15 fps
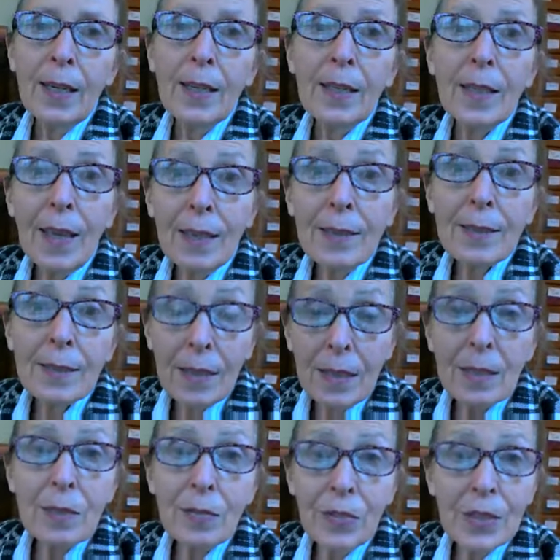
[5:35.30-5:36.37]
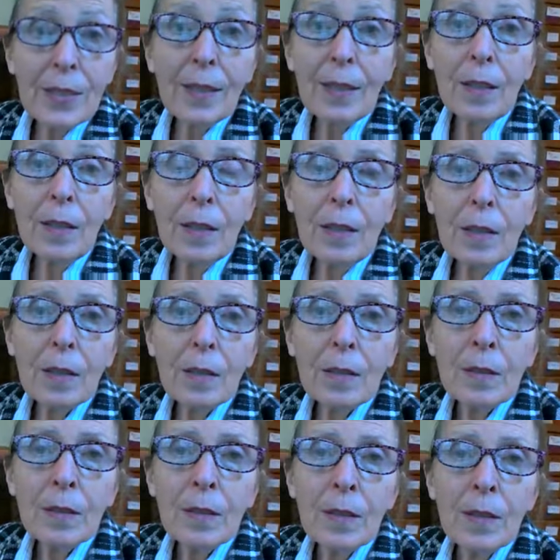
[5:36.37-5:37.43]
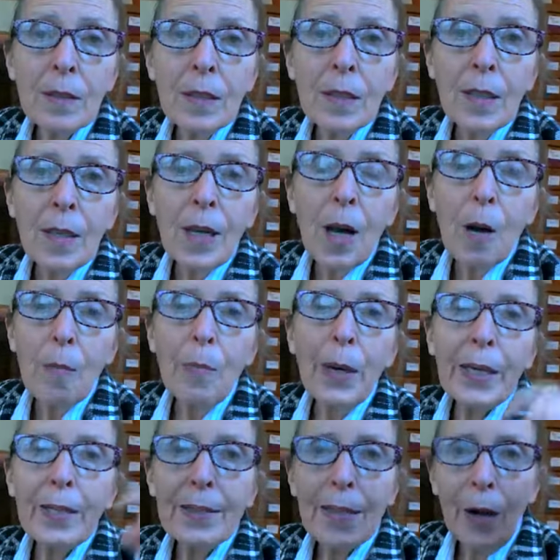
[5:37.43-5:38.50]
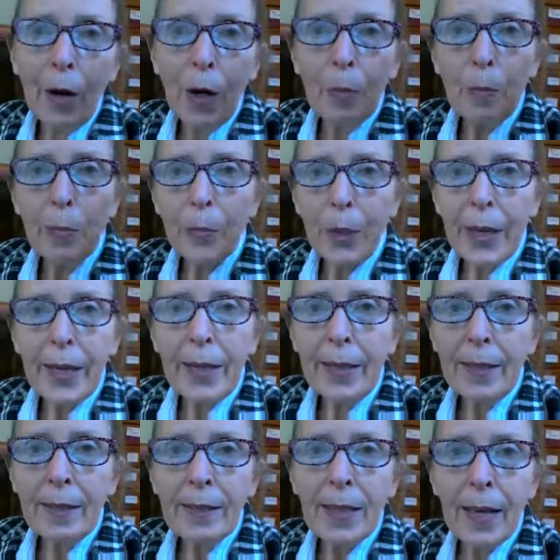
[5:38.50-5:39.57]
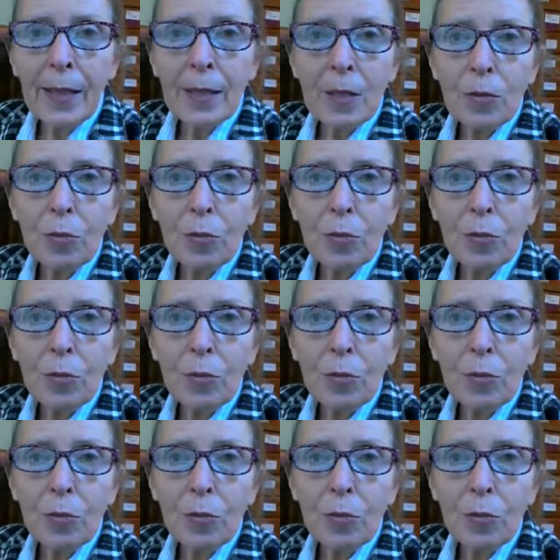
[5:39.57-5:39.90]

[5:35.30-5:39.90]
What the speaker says: yes, is physical, but it's our brain that